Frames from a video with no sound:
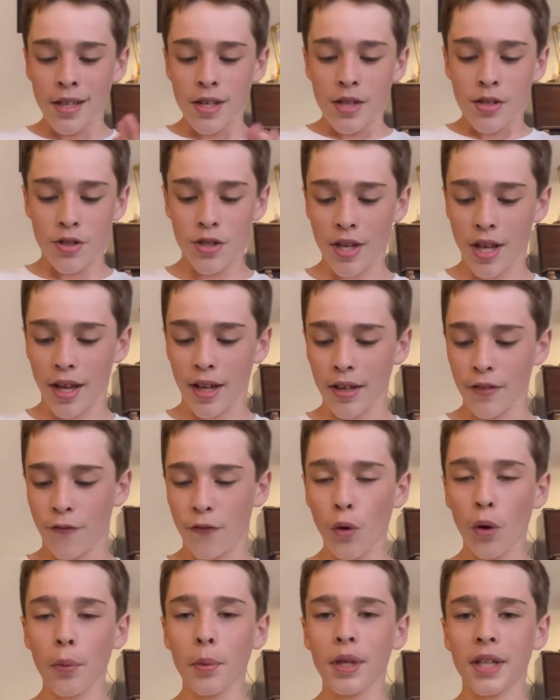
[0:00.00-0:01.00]
so yeah,
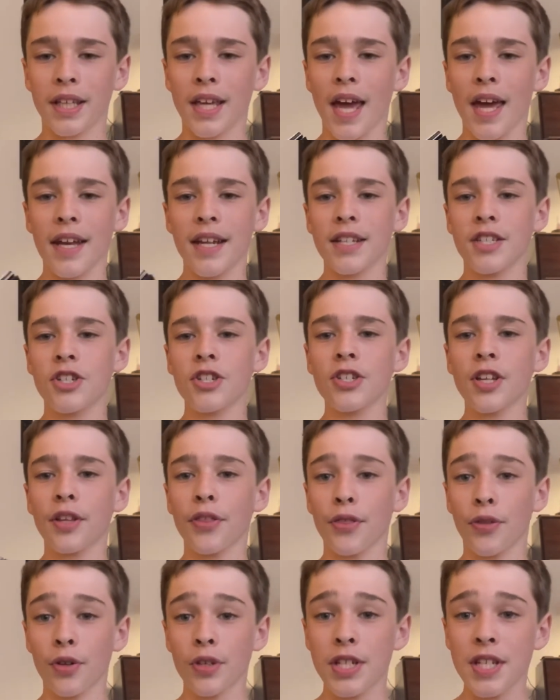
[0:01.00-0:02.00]
Forward again, it's just like
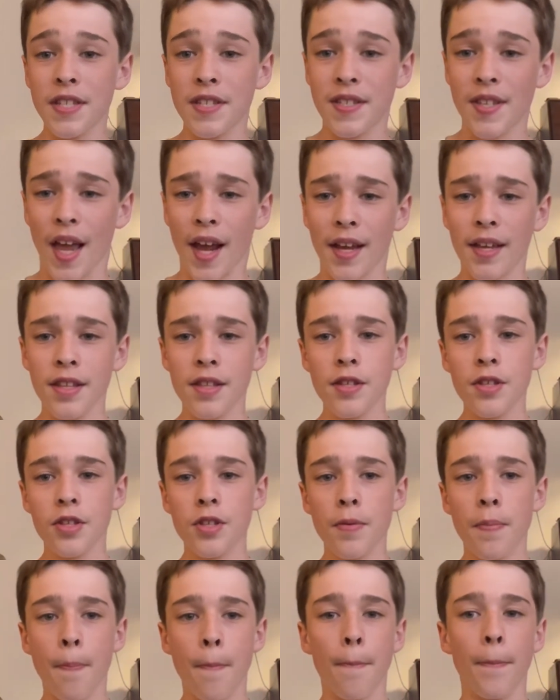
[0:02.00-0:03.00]
13 seconds,